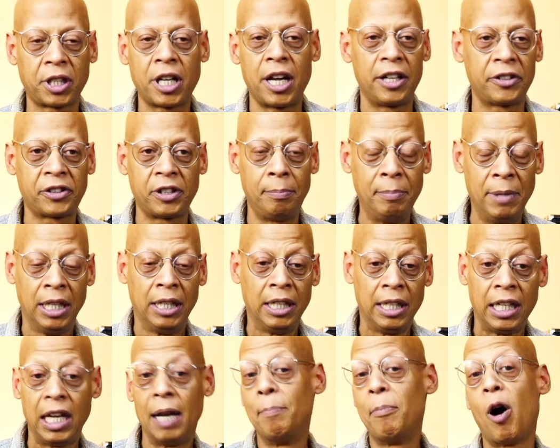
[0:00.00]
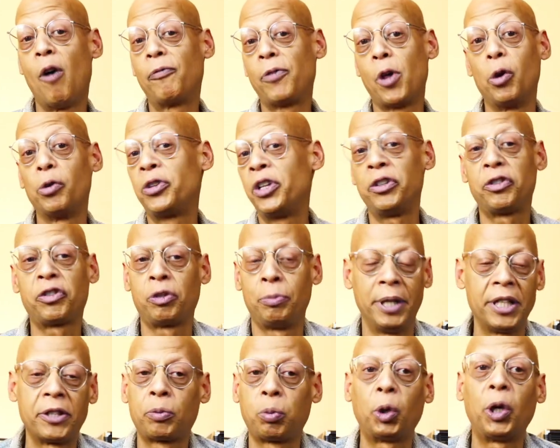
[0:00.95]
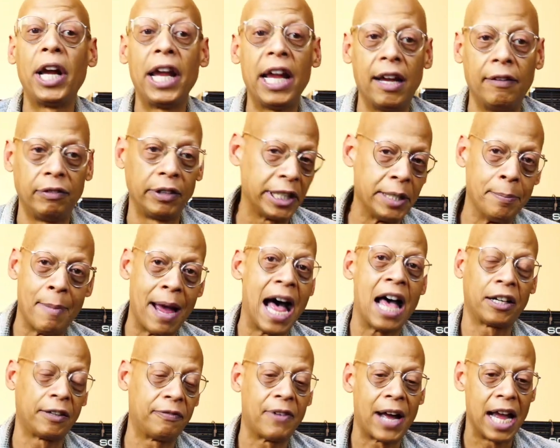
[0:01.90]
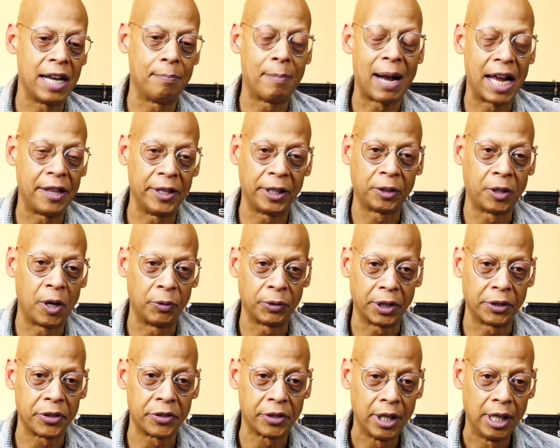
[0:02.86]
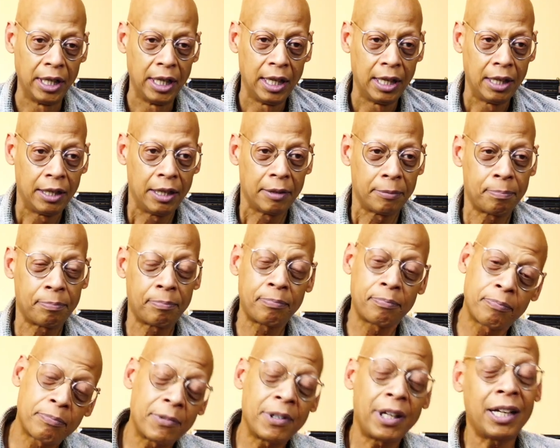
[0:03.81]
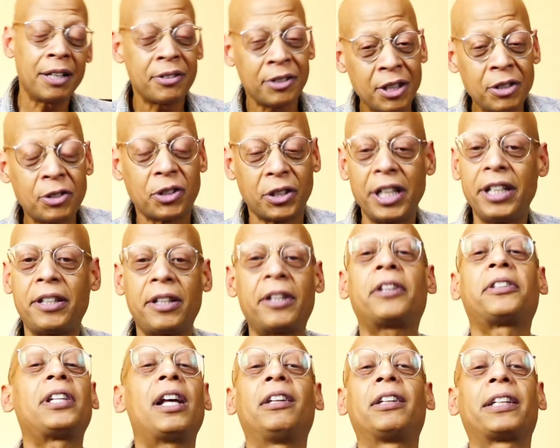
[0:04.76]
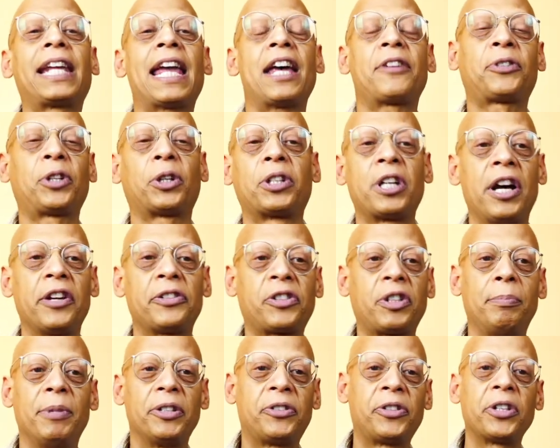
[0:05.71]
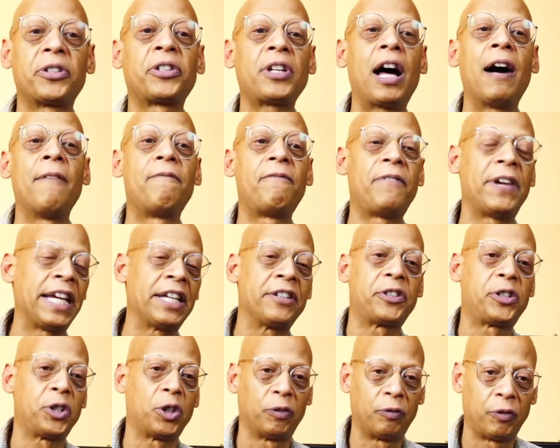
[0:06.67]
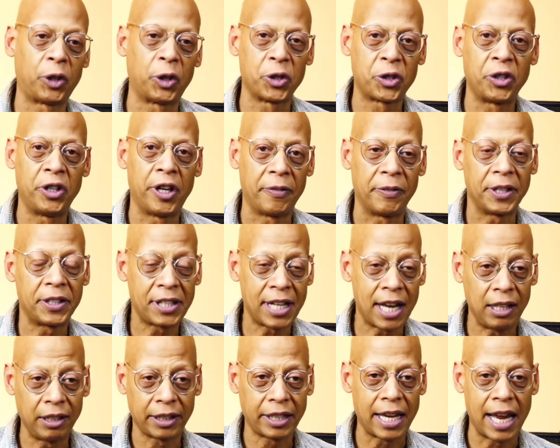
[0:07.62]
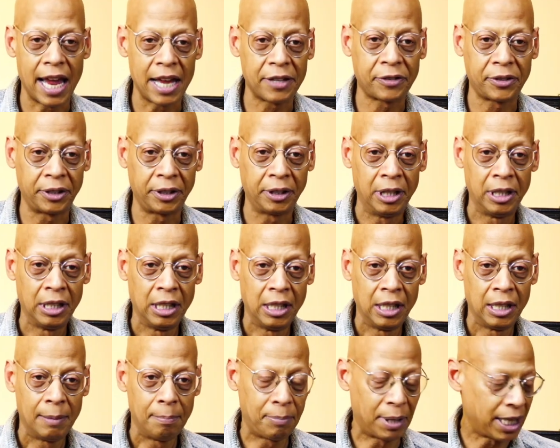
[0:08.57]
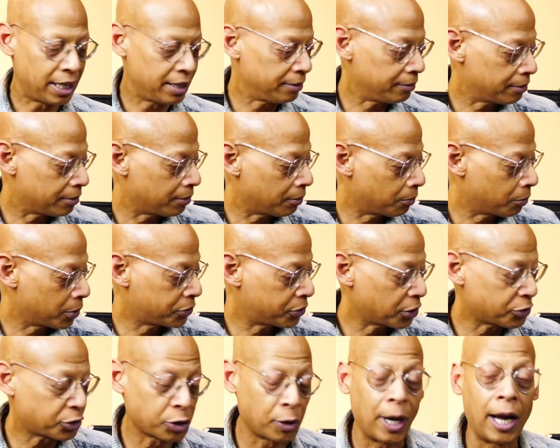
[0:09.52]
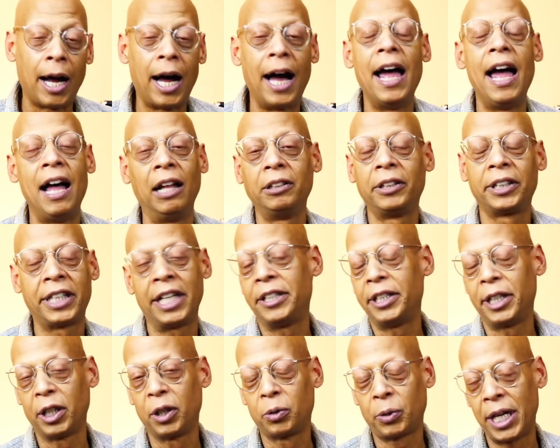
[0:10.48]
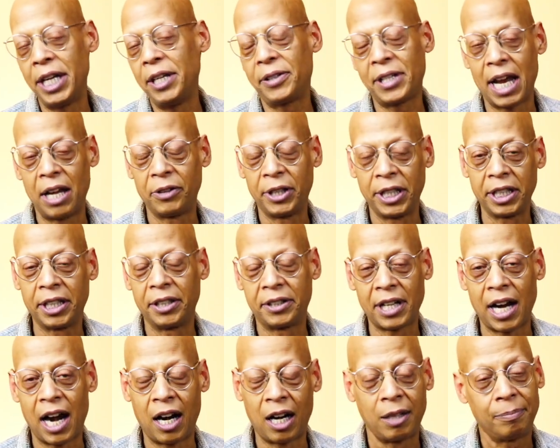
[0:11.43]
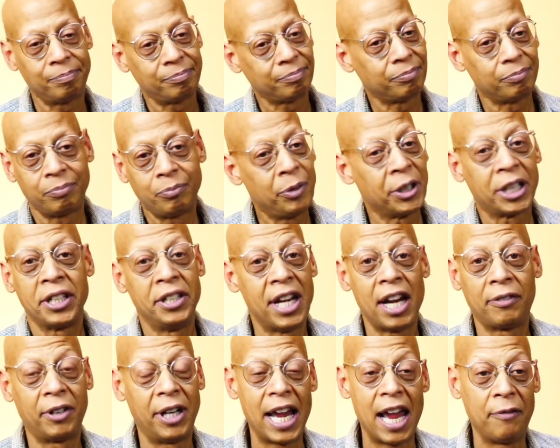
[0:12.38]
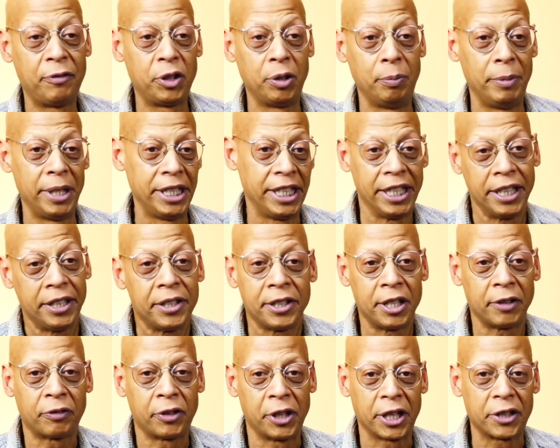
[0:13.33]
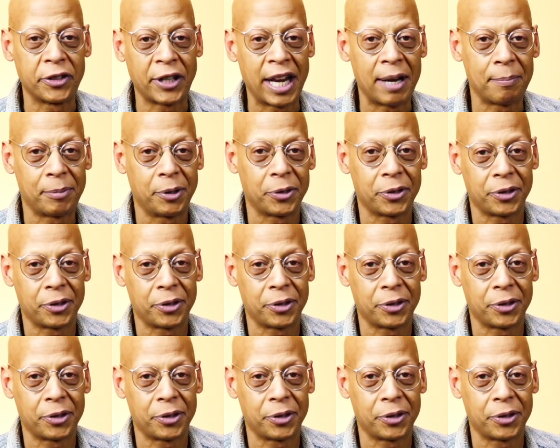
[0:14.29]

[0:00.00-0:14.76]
Custom, and both those instruments were heavily modified by their owners. Essentially, the Telecaster Custom is just a fancier version of the Telecaster, but with such an elegant and great sounding guitar, you can never have too many different examples.